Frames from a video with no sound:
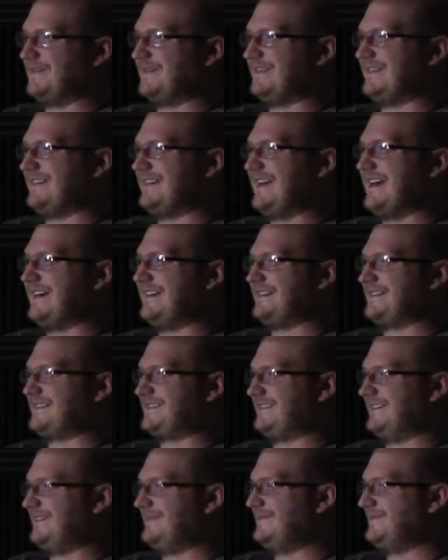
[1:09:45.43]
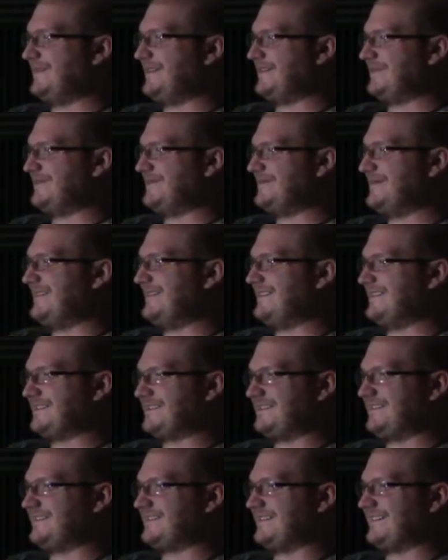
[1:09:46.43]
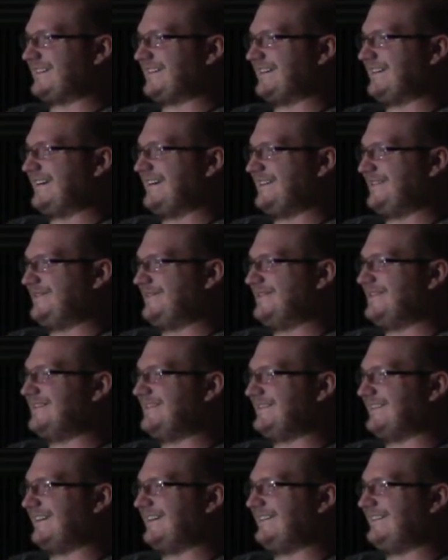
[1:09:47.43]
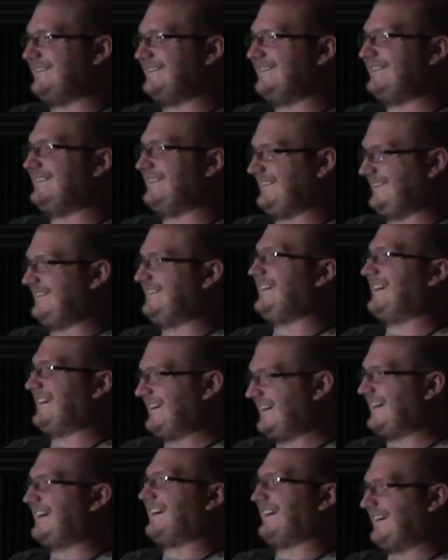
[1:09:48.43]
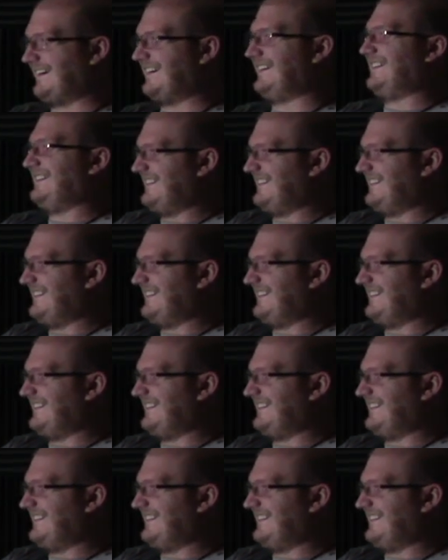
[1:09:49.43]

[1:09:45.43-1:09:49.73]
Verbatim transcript: And then he had mm-hmm. his son with him, and his son's like, "Can I do it?" And like, yeah. Yeah.